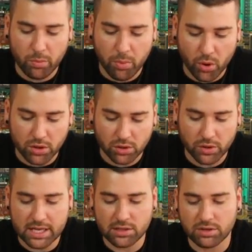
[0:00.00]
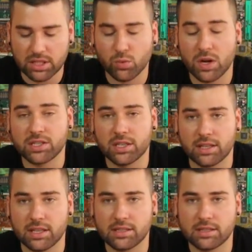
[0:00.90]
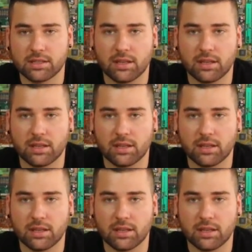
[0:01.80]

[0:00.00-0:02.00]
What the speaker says: board? Okay, so this question is